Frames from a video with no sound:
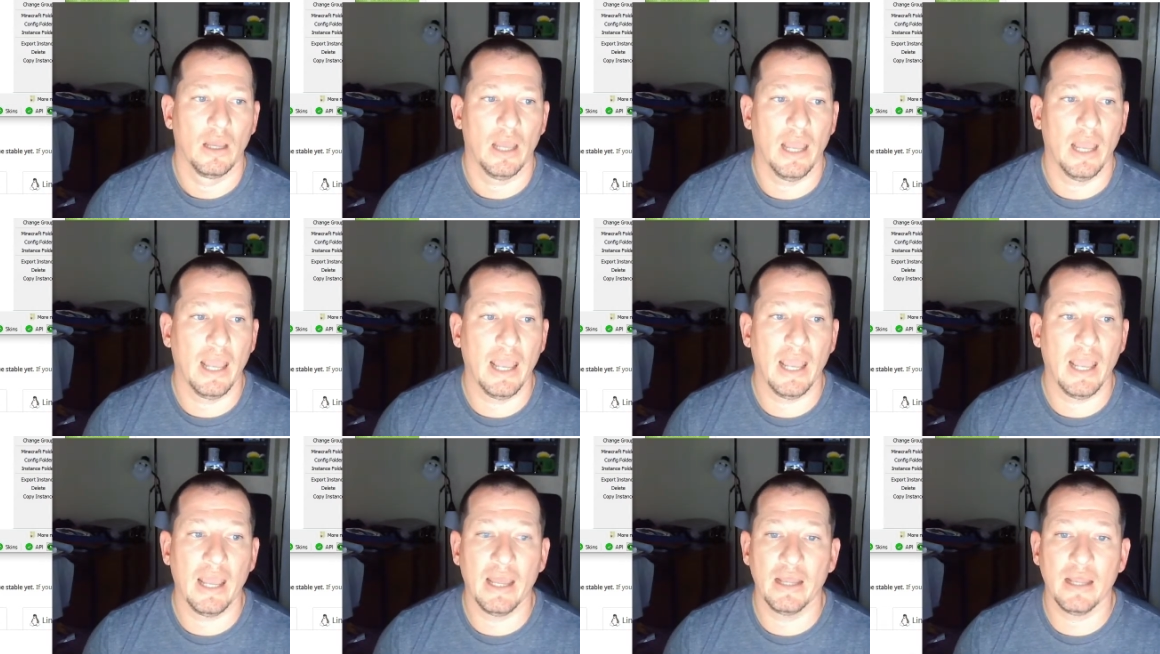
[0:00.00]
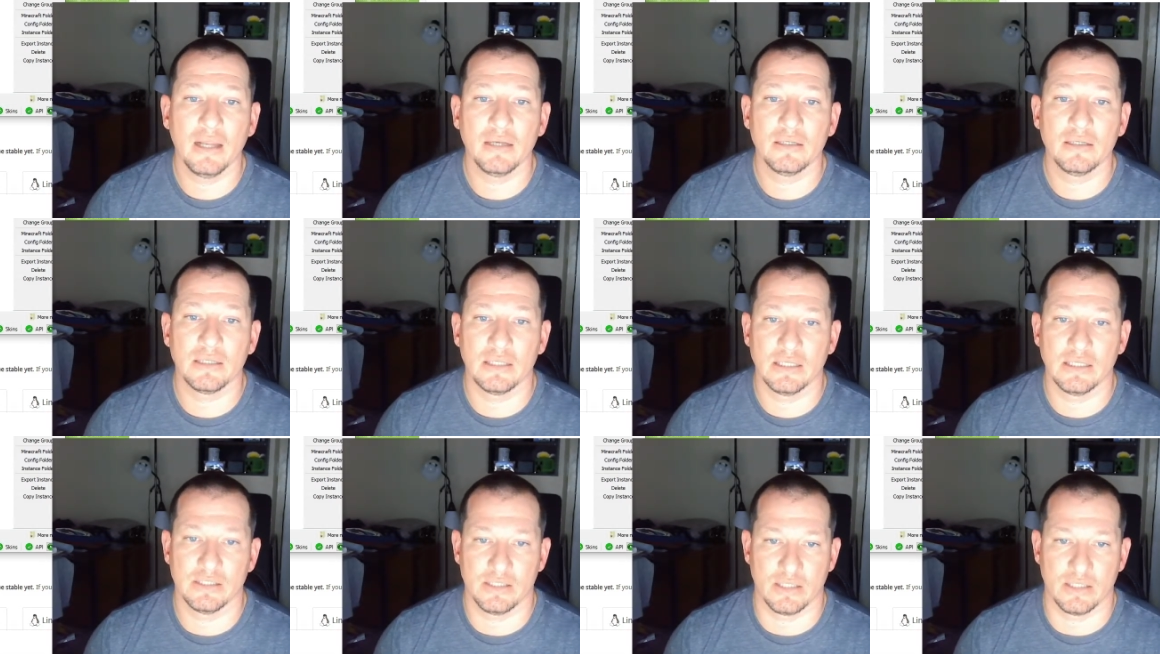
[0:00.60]
And
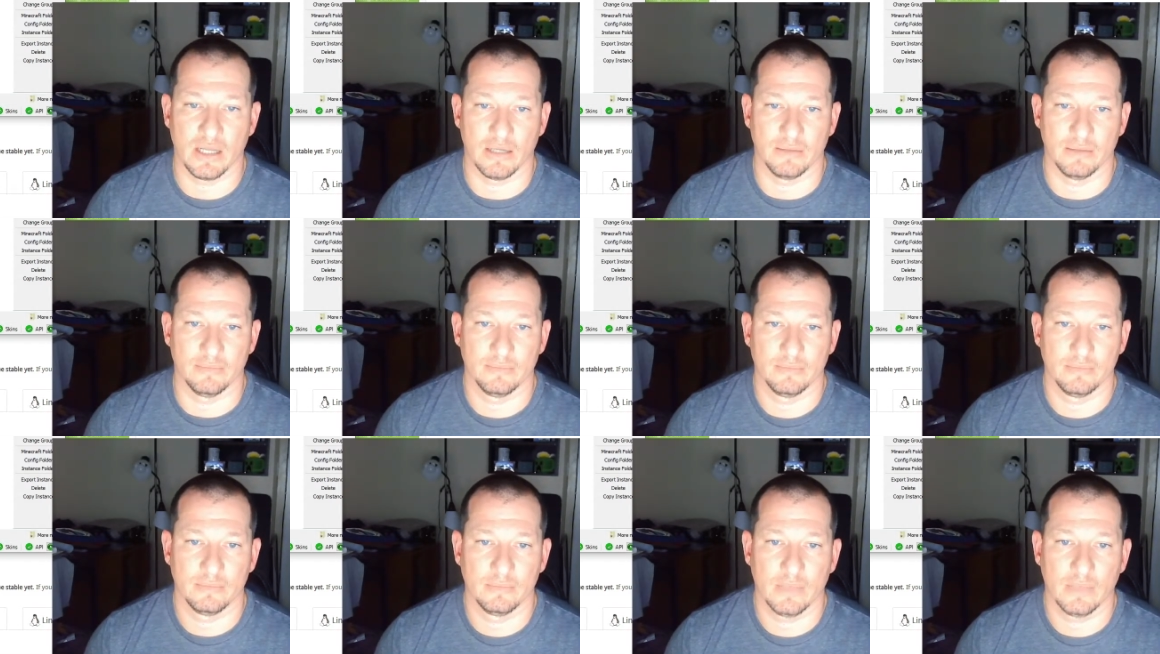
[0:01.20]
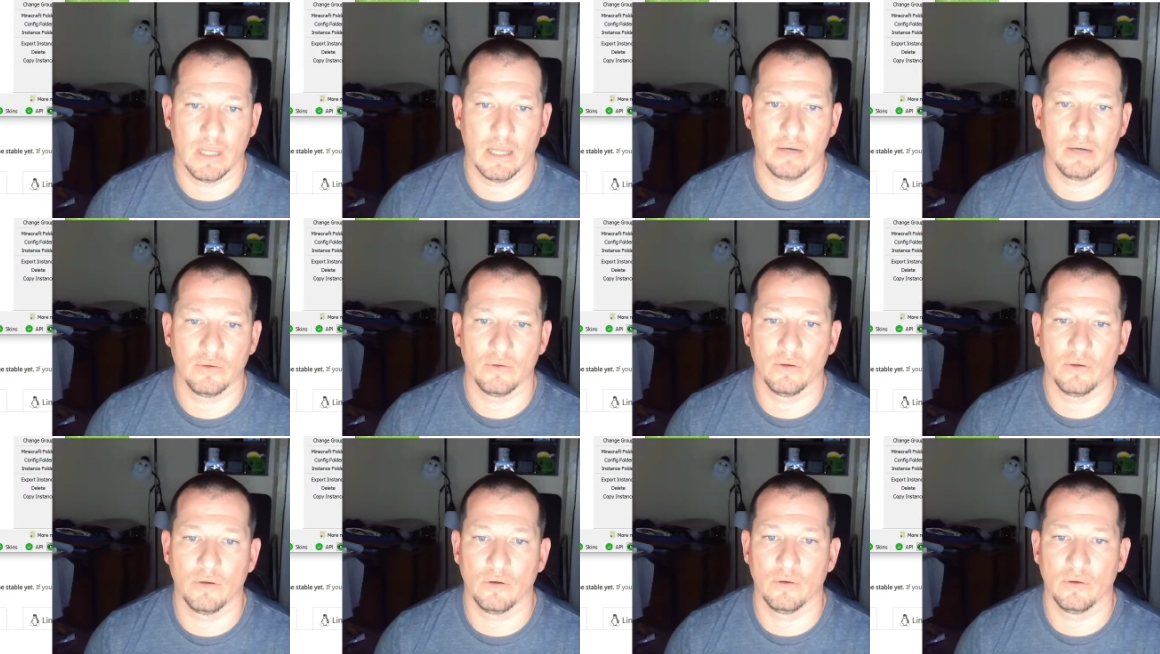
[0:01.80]
it's done. I don't
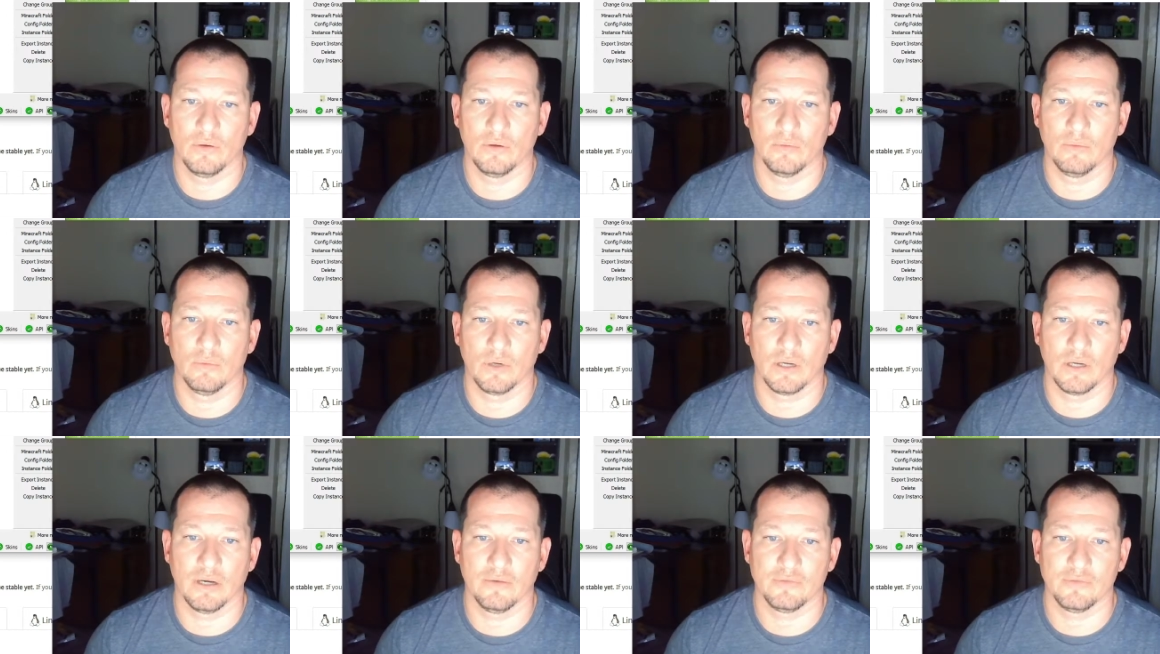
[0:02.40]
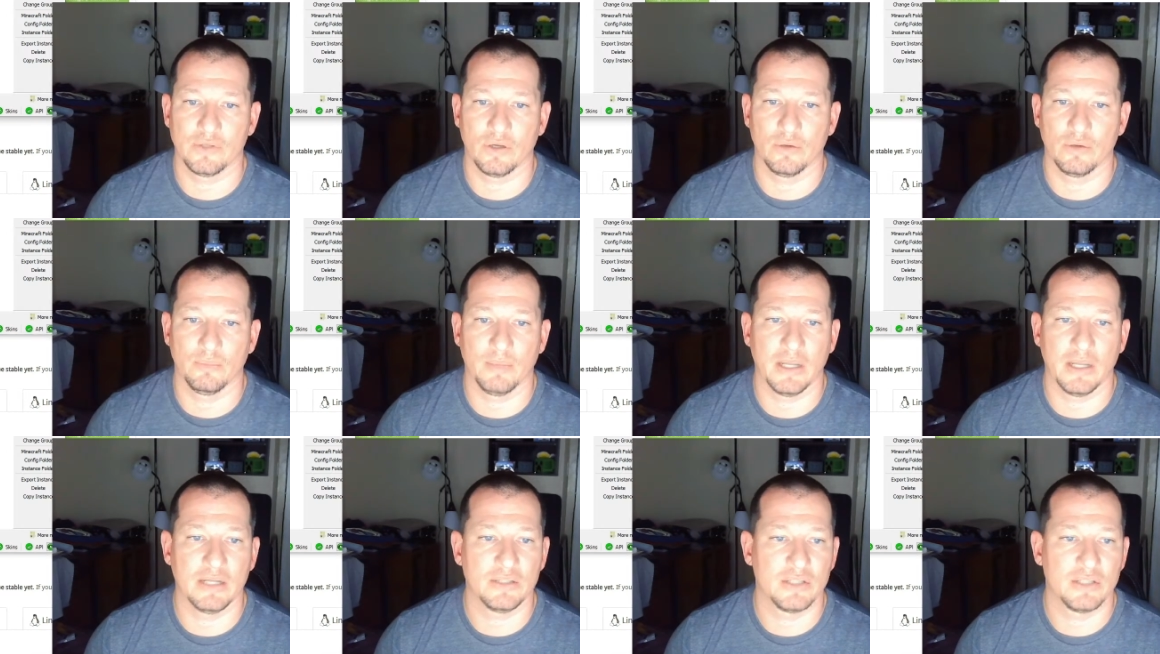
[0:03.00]
know, we're going to have to go to
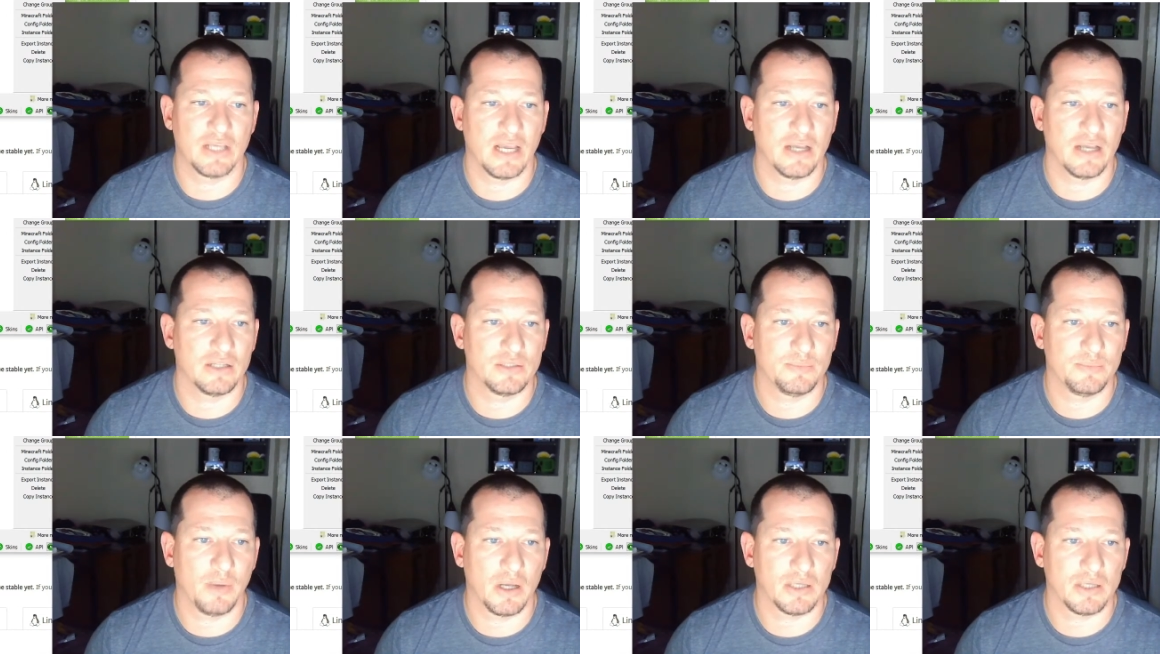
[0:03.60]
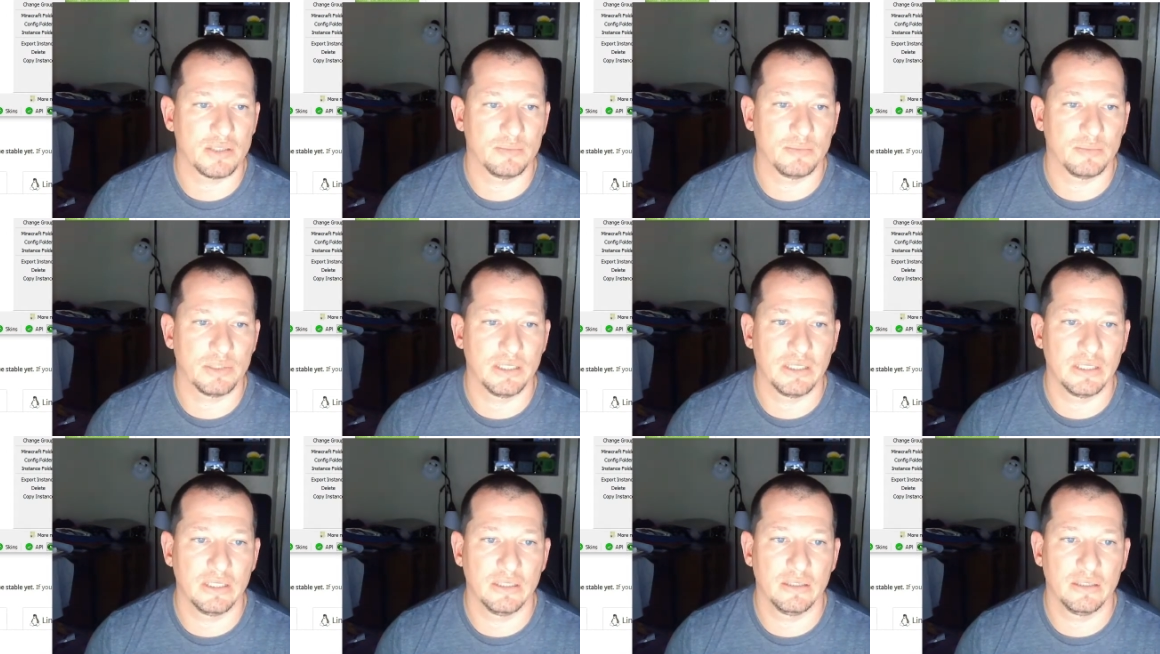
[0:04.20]
Manage Accounts
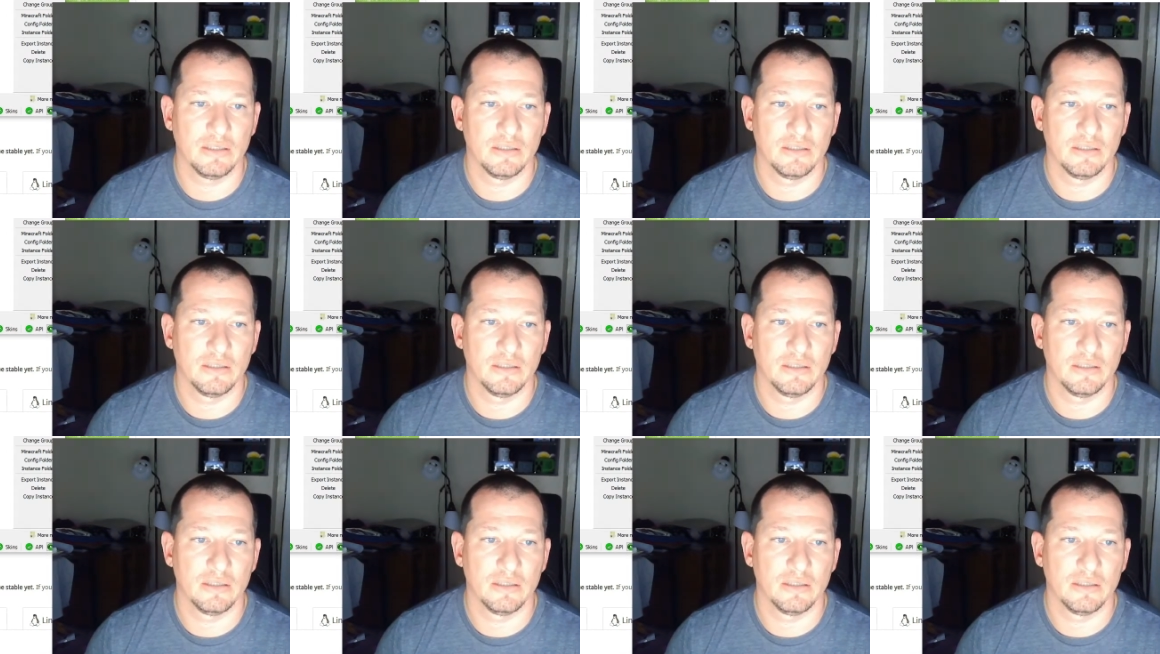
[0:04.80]
possibly.